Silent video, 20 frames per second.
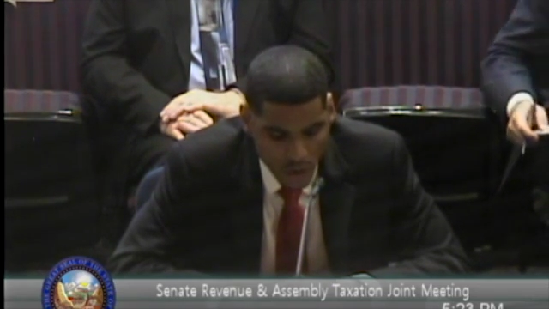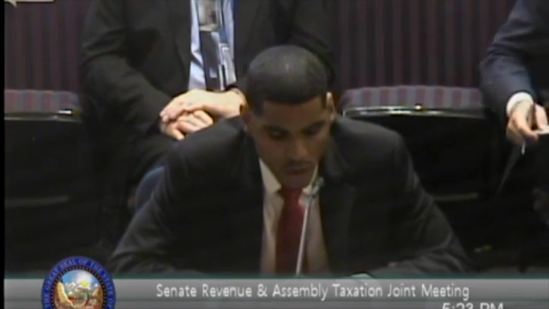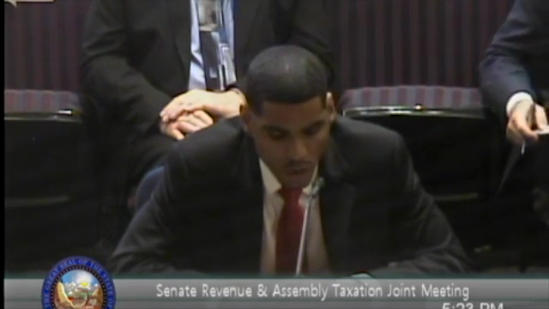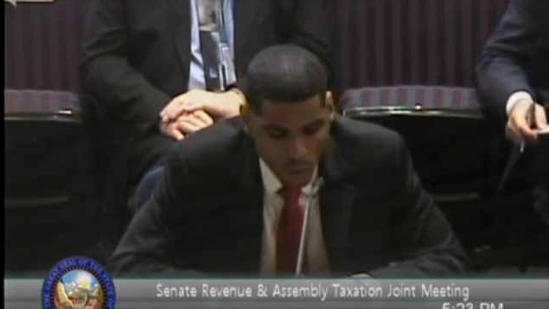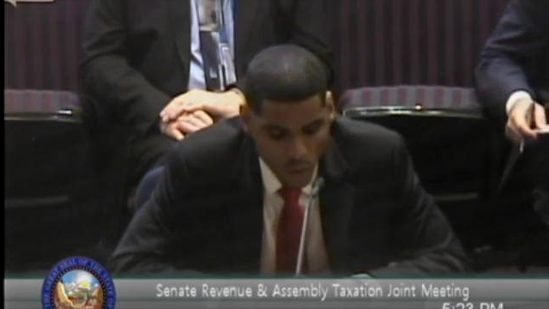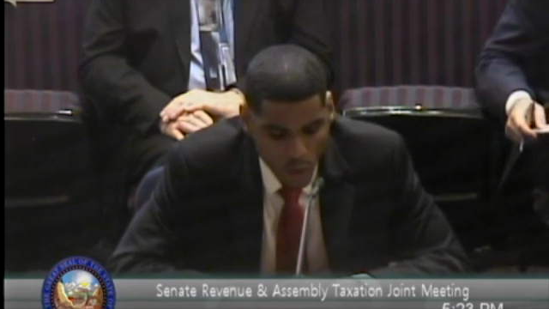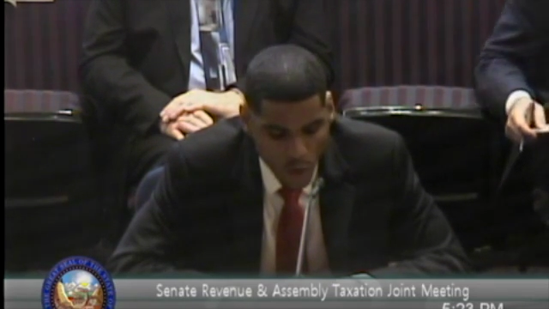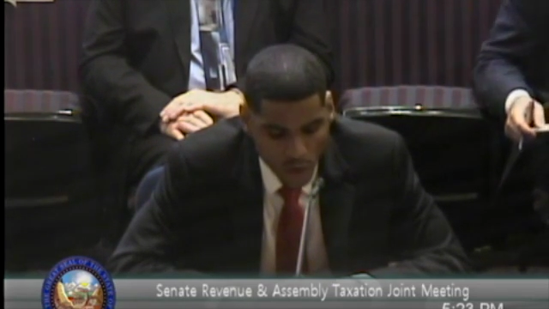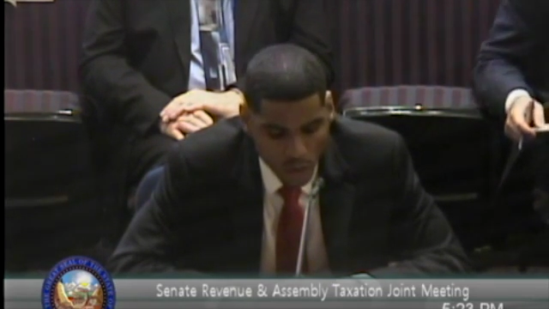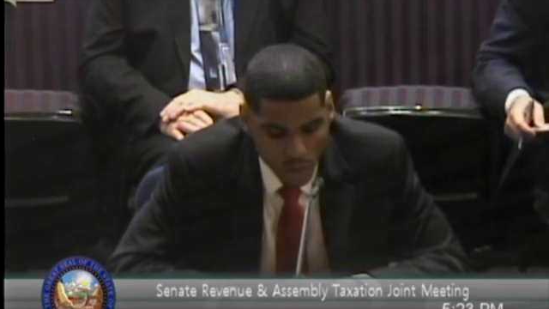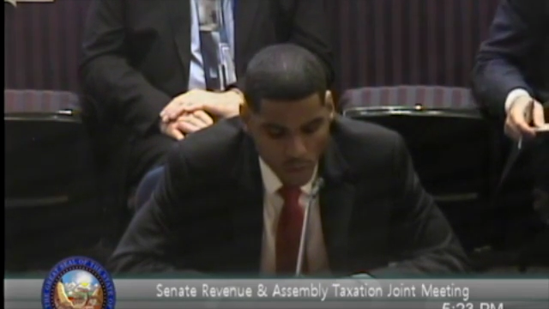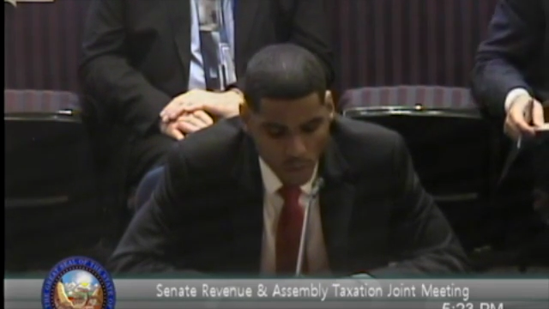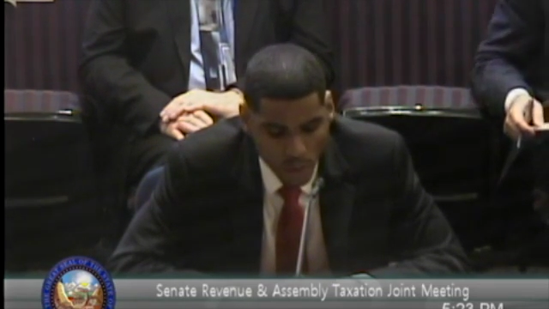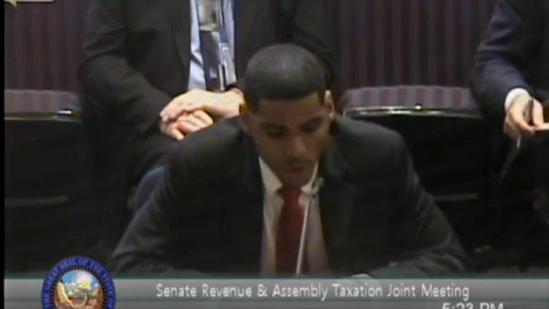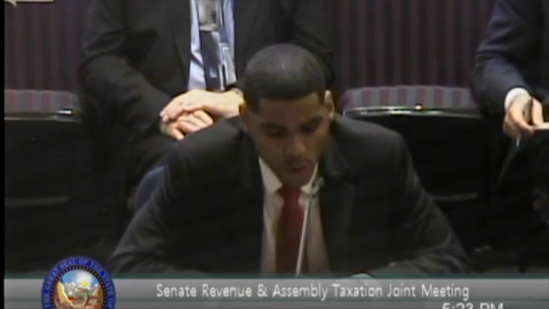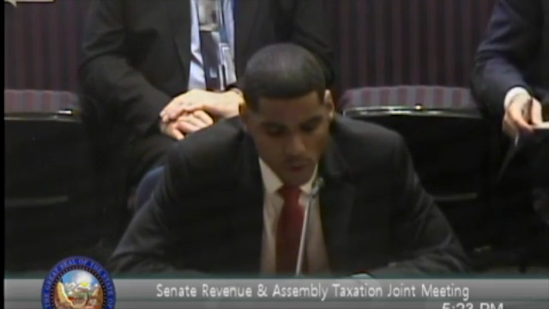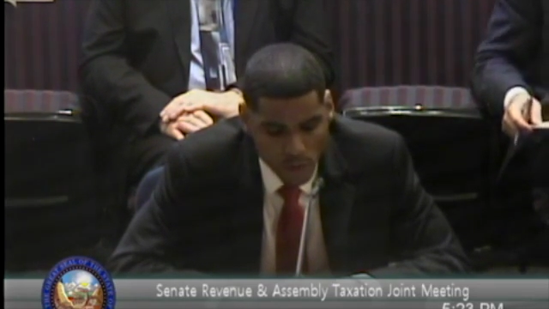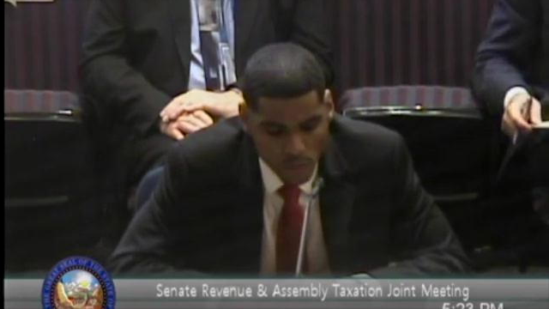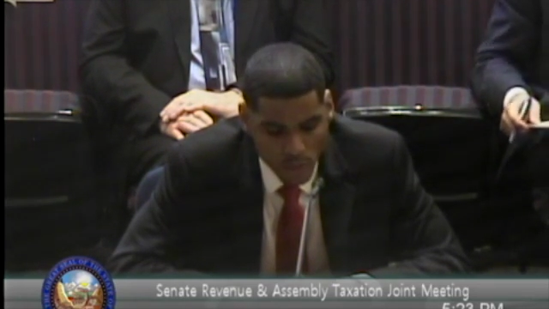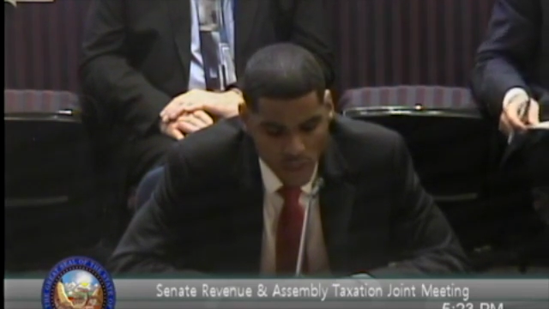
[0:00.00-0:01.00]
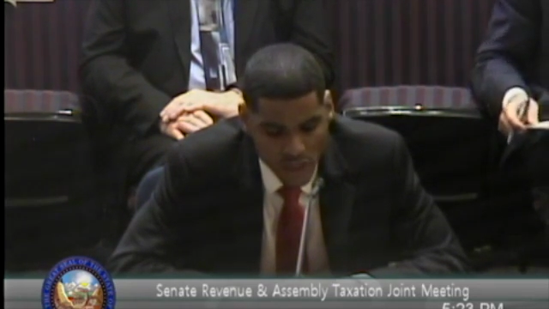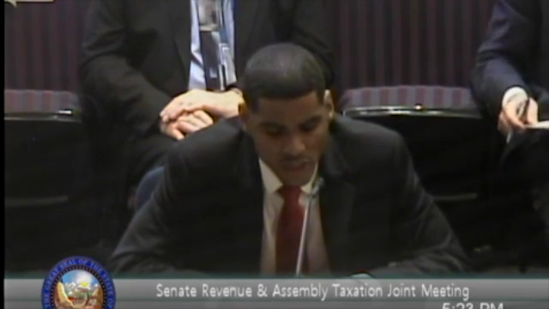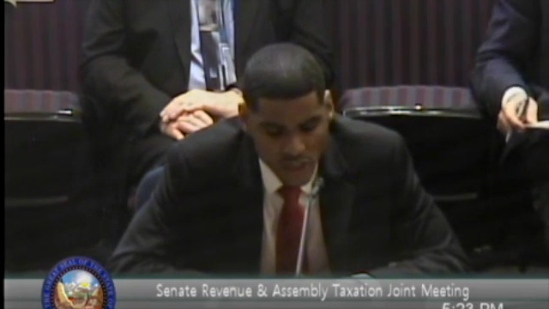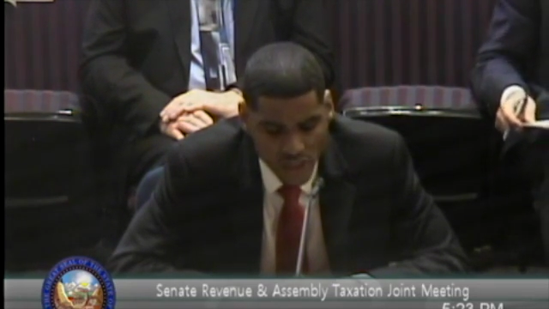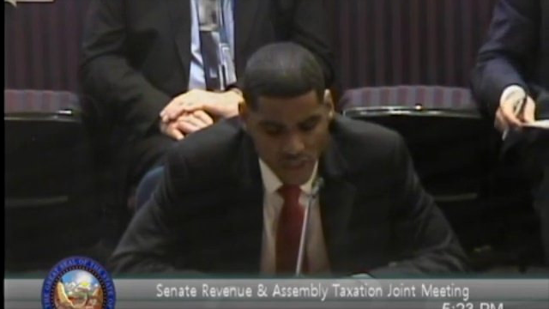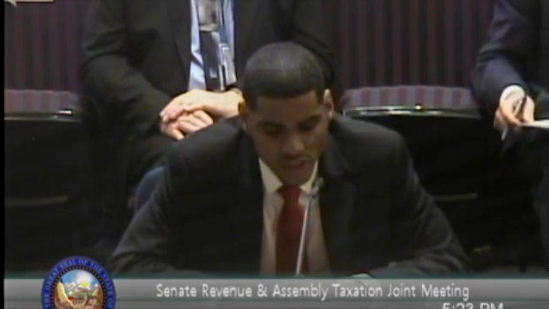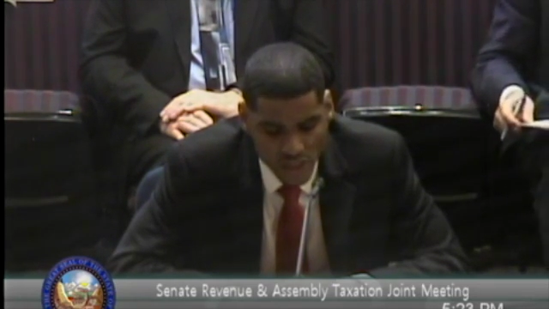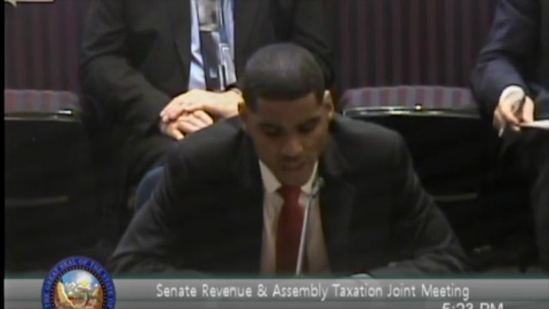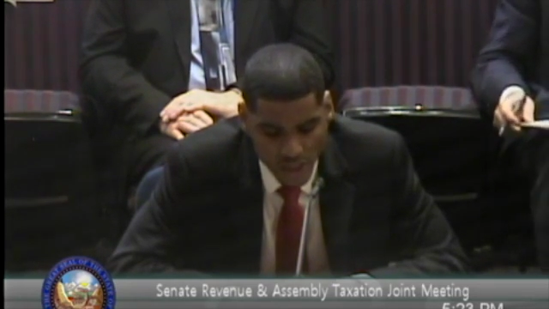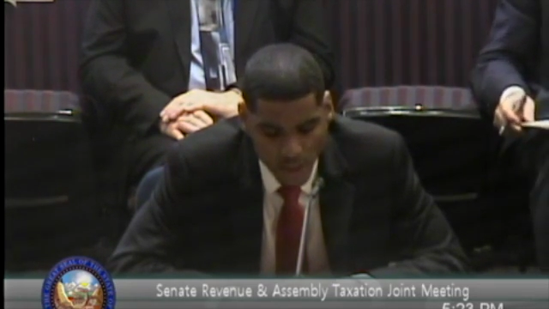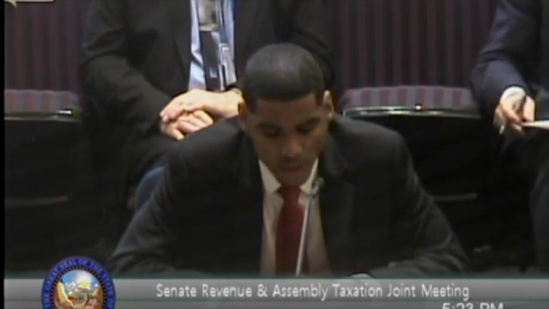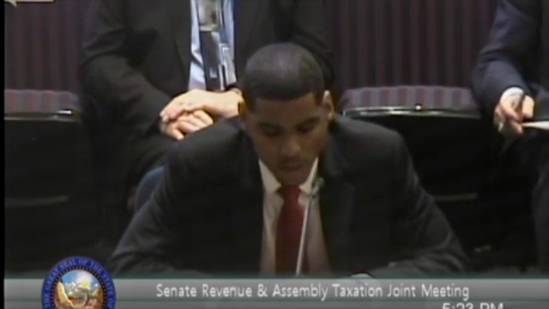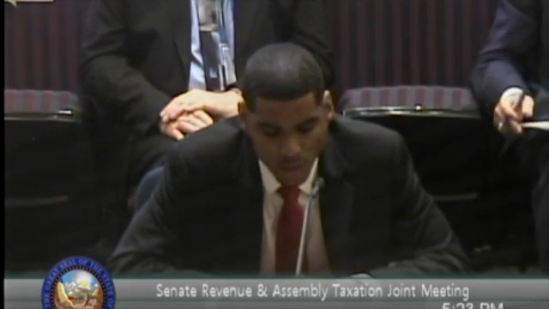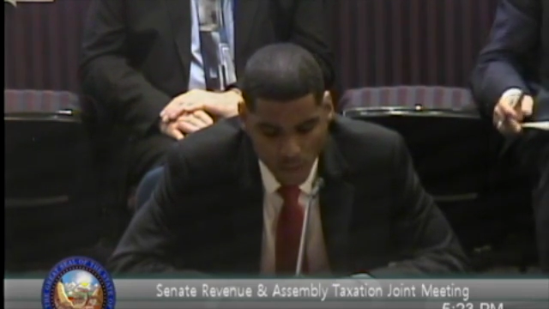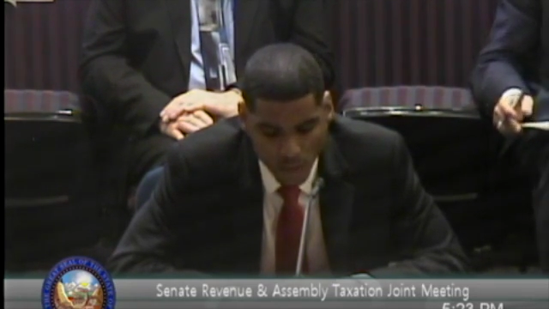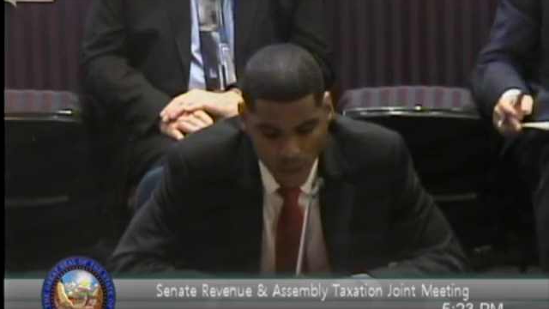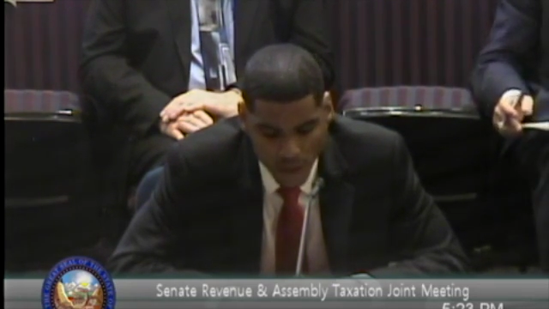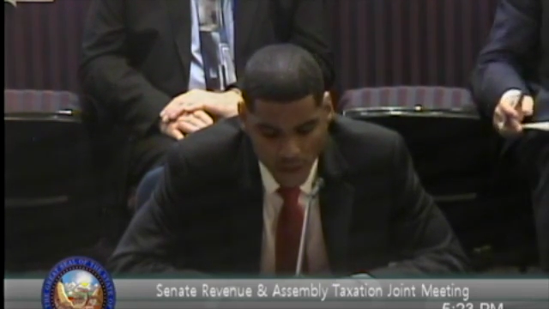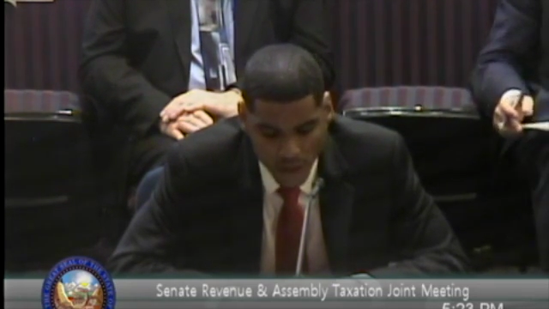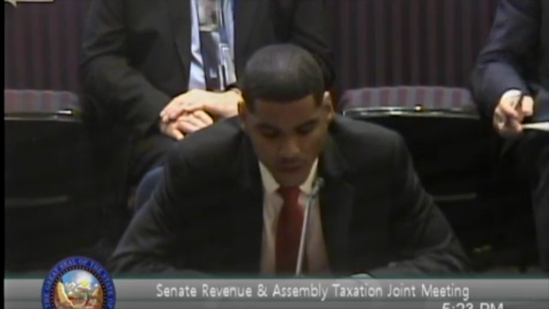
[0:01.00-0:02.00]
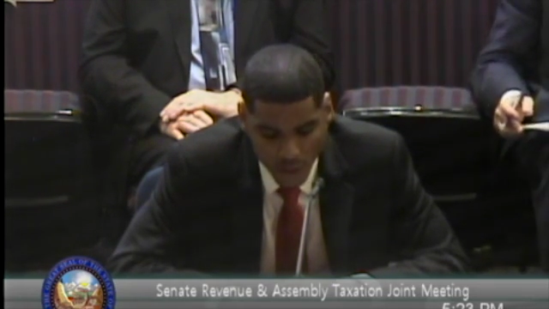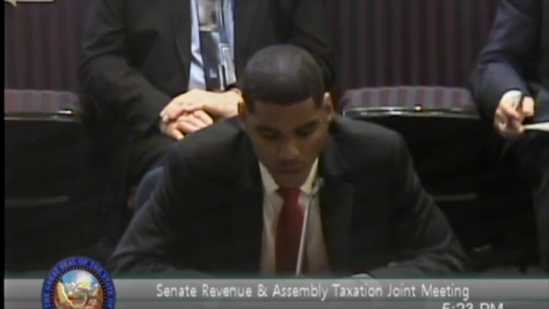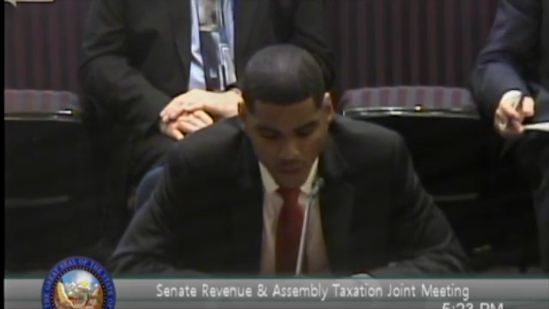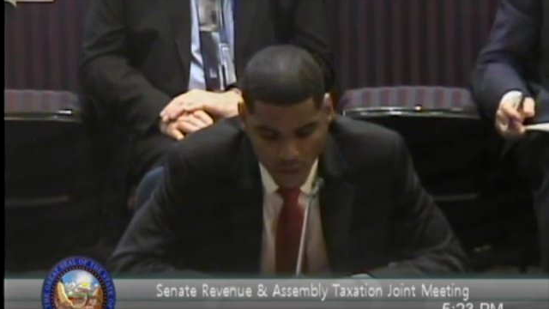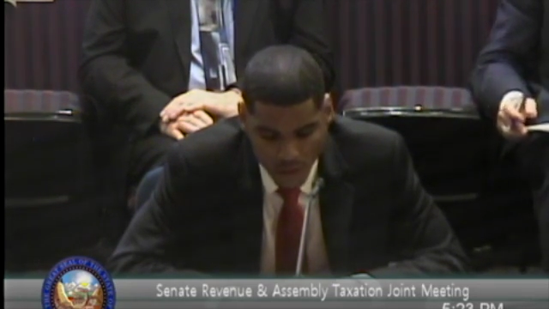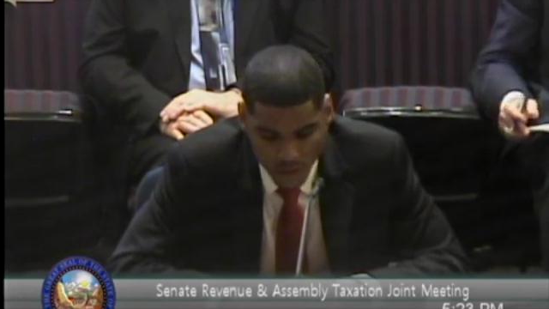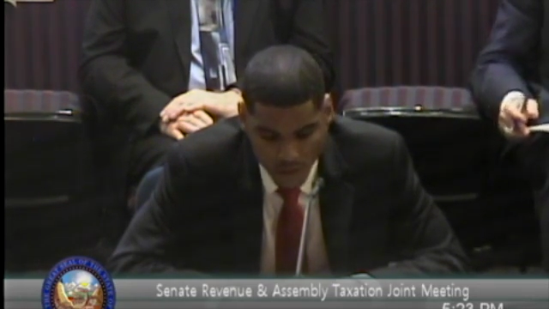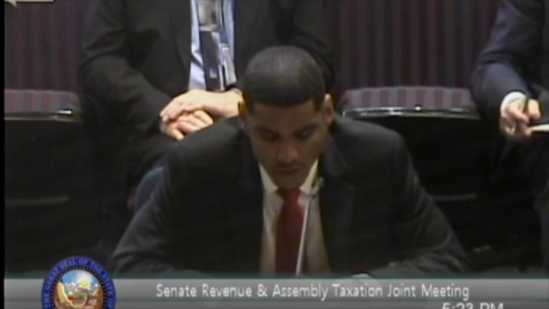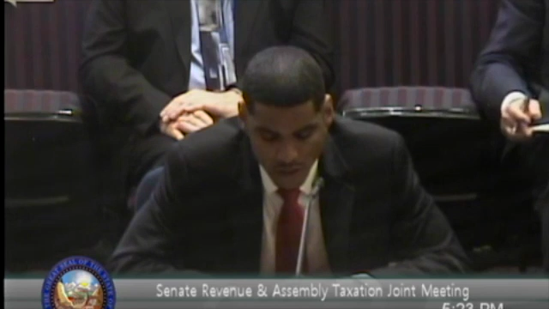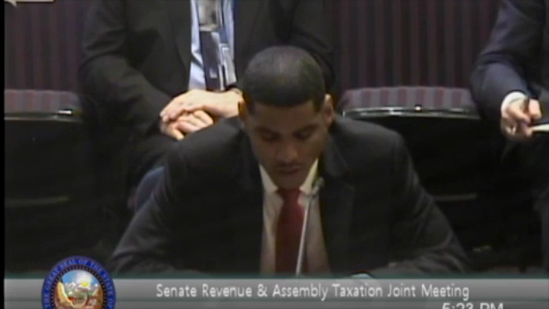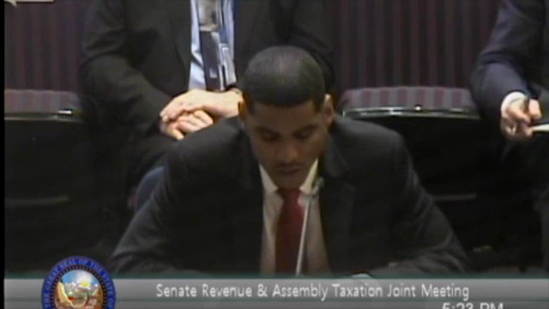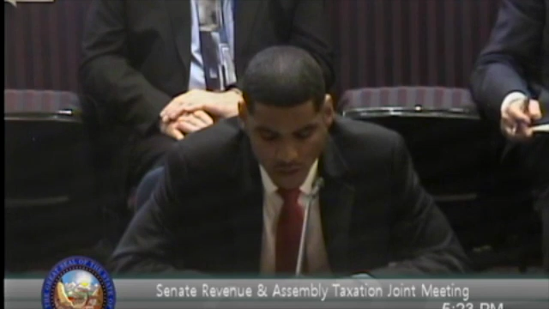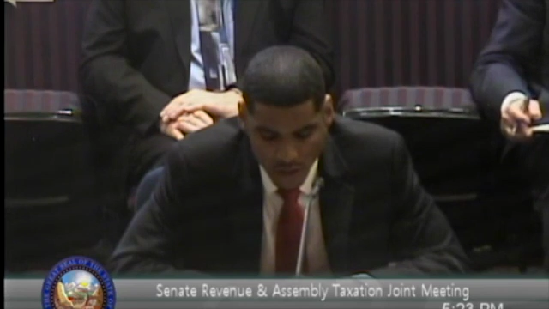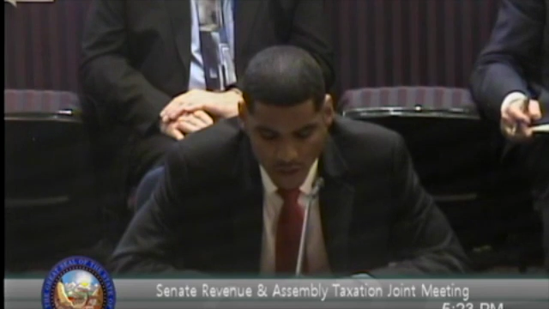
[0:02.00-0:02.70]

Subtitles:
While the proposed budget is a step in the right direction,